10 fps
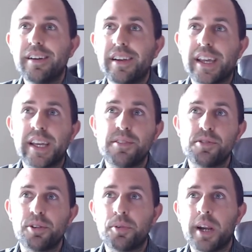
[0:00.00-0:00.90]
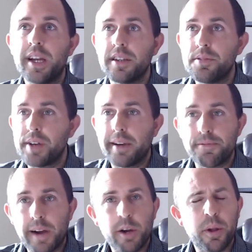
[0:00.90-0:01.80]
And so what I did was I
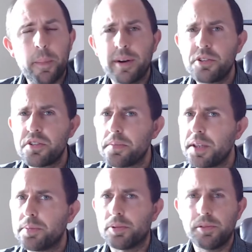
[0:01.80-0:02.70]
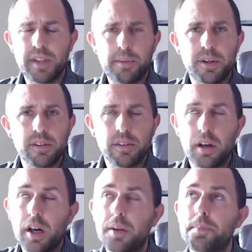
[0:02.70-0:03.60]
fired a bunch of people that month,
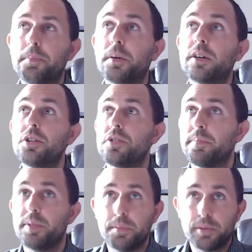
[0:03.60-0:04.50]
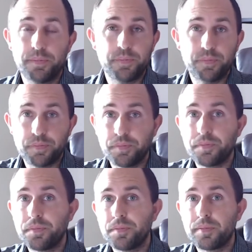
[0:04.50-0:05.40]
a bunch of people.
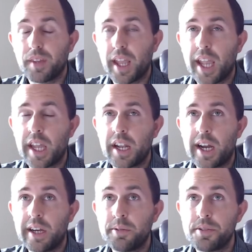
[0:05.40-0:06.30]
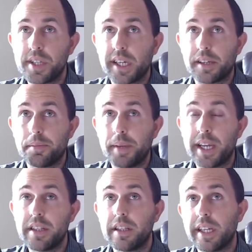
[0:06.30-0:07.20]
And I was like,
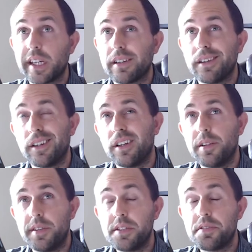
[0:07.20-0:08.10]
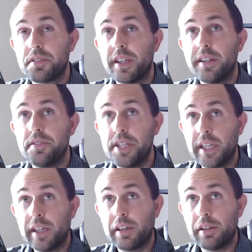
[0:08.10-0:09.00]
man, like, this is going to
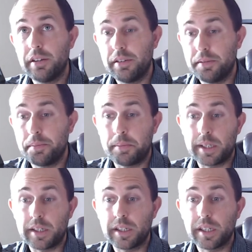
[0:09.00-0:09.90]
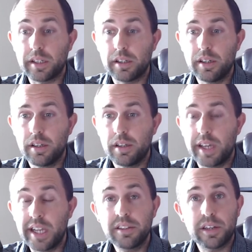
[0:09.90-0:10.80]
ding my
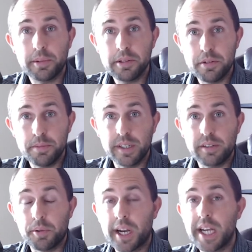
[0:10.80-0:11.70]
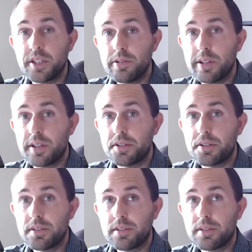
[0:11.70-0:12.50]
income a little bit when I do this.